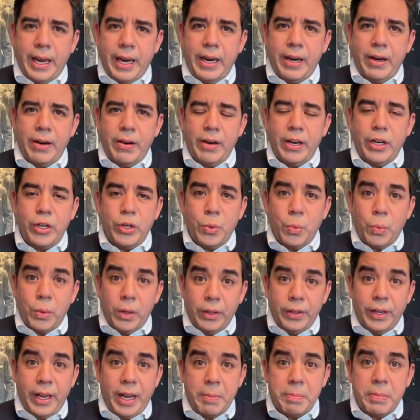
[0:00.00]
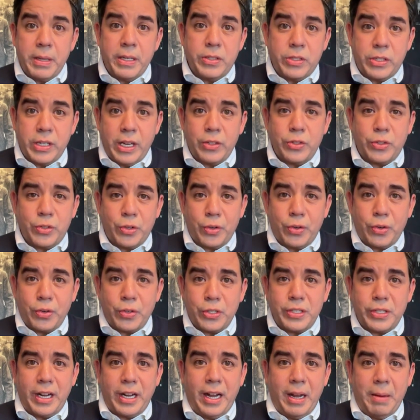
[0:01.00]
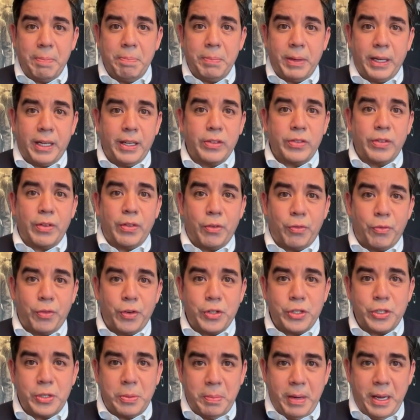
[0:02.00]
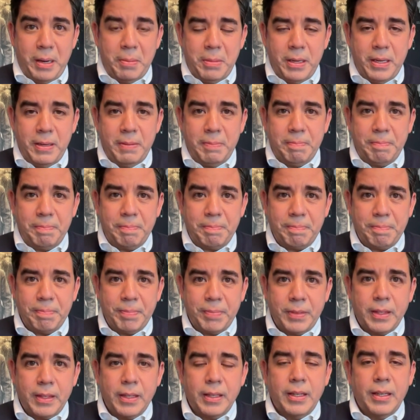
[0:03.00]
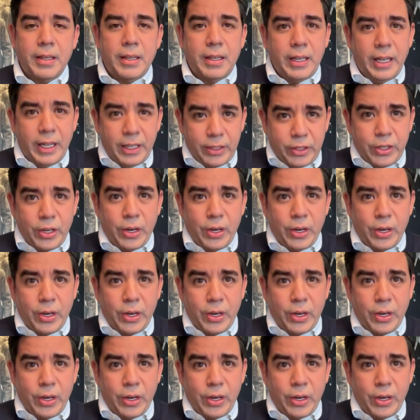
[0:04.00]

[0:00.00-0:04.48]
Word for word: air and you will not be censored or stopped because of the First Amendment, it